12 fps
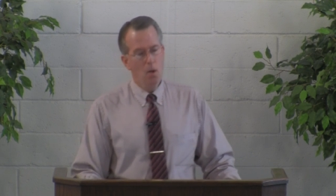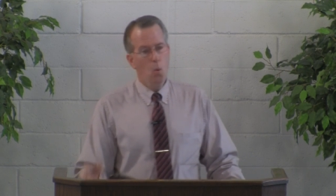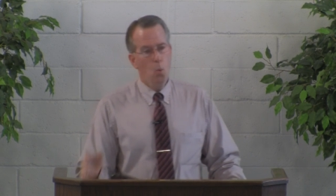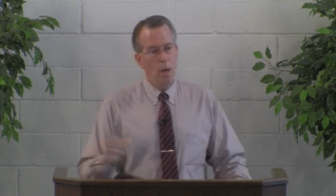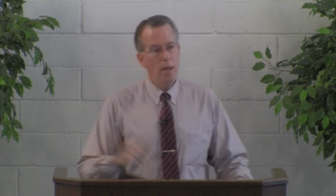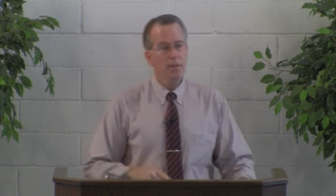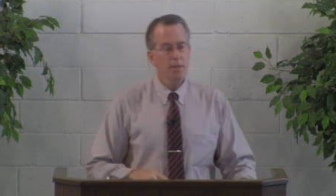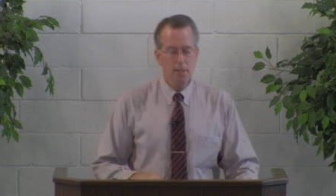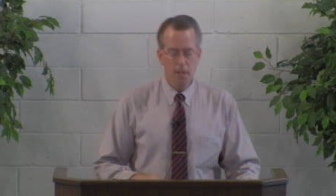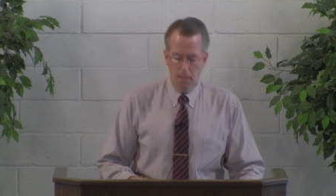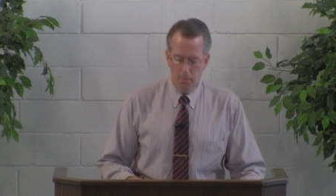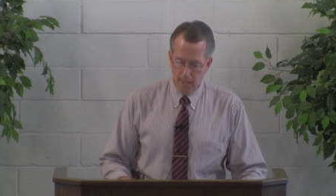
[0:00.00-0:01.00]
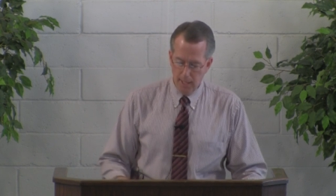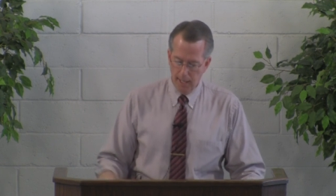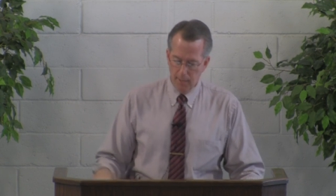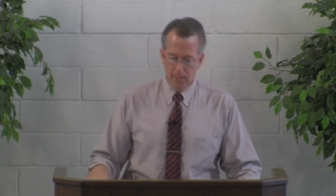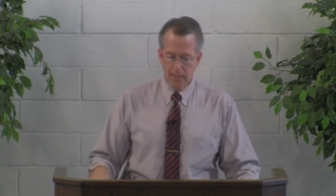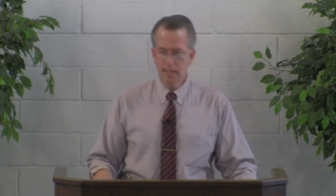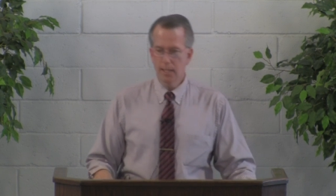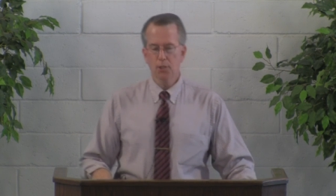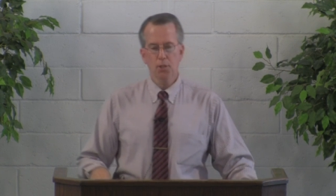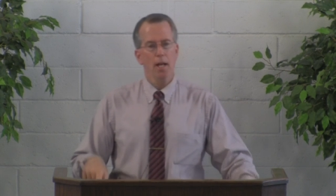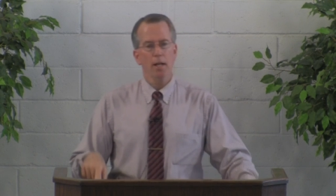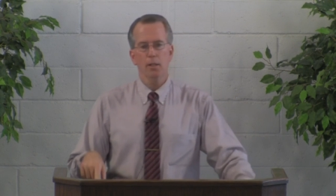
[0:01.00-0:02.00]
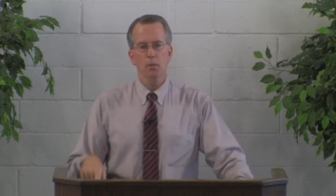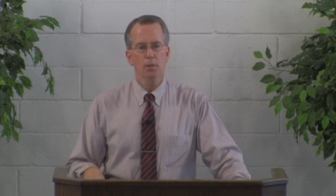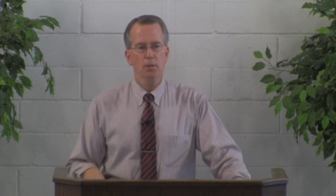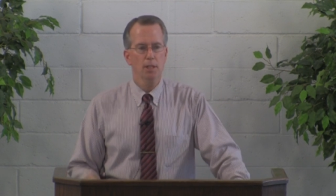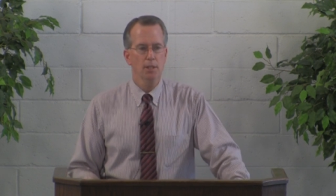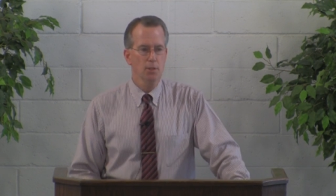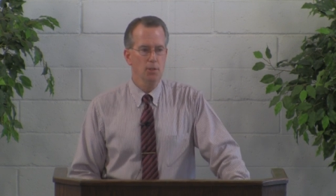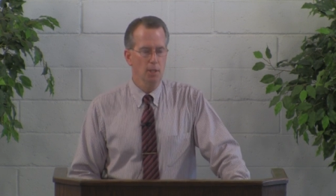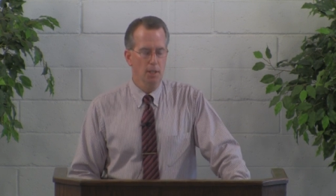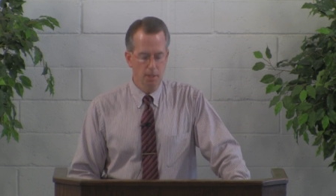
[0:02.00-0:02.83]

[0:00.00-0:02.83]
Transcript: when the time came, they did exactly what Jesus said